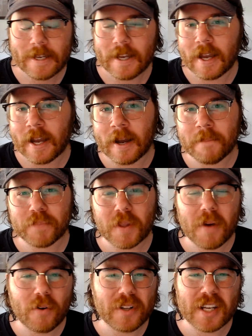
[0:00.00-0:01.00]
I'm
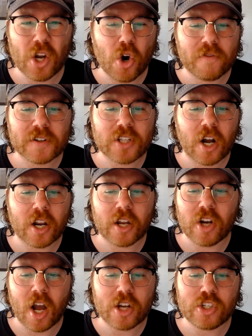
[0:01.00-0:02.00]
not really going to overtalk
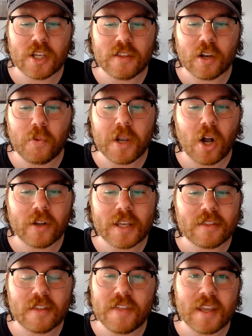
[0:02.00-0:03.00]
on Najee. I think we all
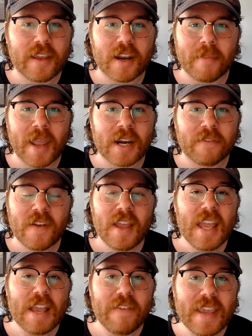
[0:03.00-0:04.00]
get the thing here, man.
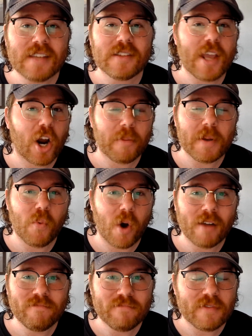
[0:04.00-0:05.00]
If he's the
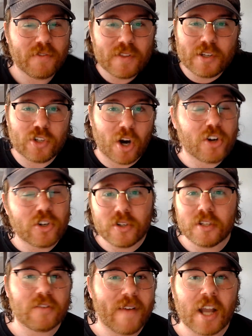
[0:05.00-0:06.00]
RB1 for the Chargers,
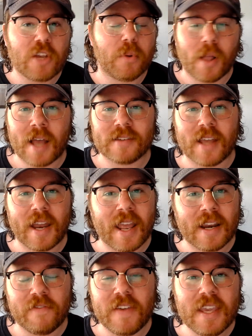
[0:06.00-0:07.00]
he's a valuable asset.
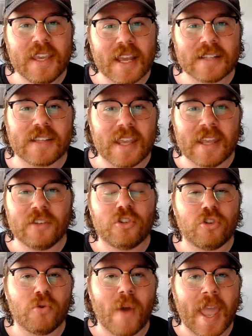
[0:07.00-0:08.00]
And if he gets
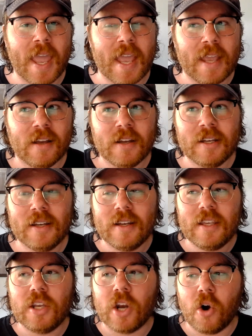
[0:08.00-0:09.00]
into
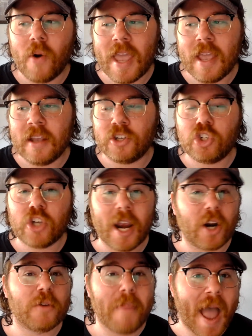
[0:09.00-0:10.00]
a
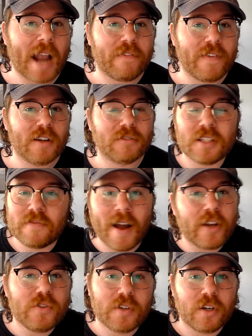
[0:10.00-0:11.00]
shared backfield, his
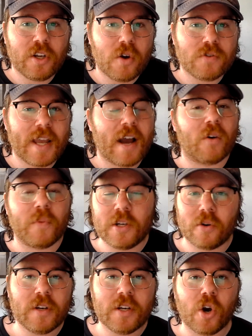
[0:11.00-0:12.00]
value is going to go down. We
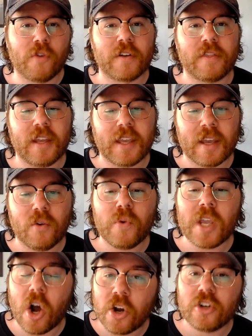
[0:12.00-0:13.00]
don't need to overthink it.
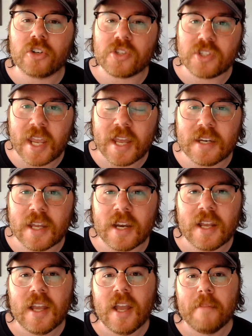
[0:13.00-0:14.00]
We understand
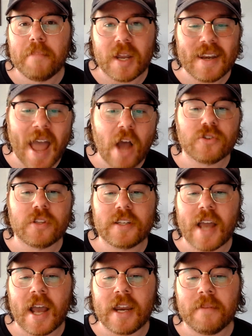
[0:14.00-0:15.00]
it. But now's the
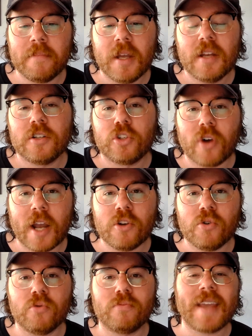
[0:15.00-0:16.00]
time to try
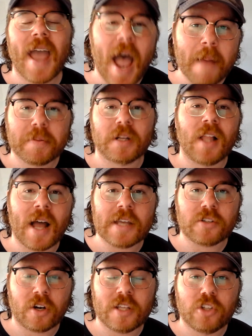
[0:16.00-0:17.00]
to capitalize
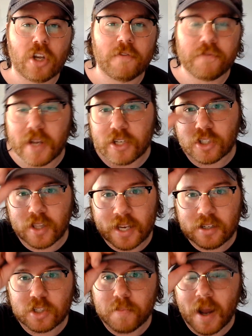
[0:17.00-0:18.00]
on his good free agent
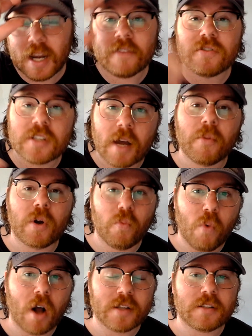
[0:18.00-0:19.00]
landing spot if someone
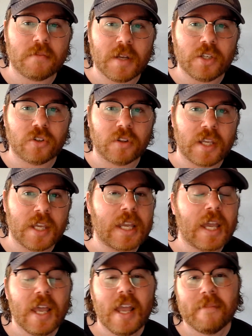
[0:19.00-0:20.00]
wants him in your
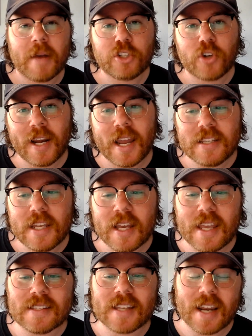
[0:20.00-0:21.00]
league. My trade idea
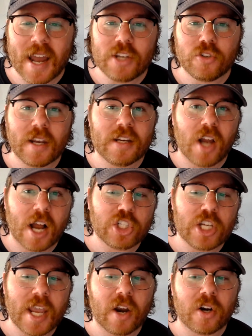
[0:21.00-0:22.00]
is, can I trade
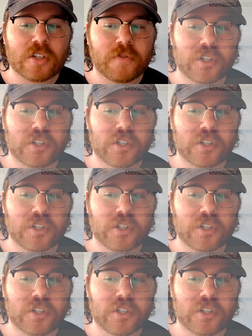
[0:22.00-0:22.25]
Najee Harris for